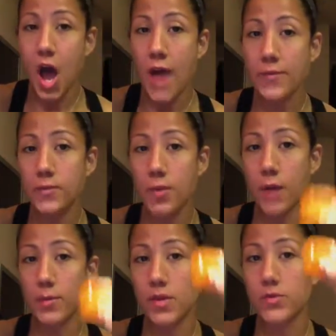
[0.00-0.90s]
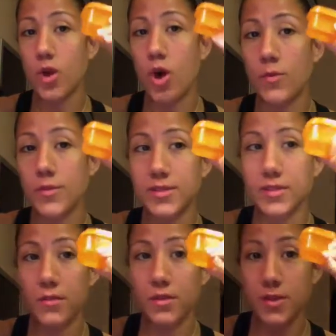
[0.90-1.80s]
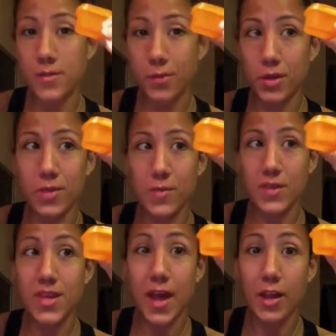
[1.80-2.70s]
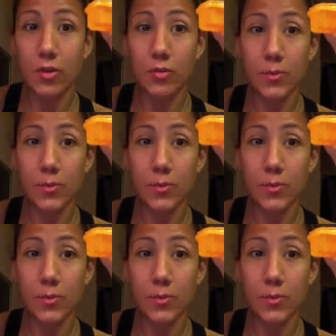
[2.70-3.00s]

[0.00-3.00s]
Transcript: I would probably use almond slivers and put them in the yellow,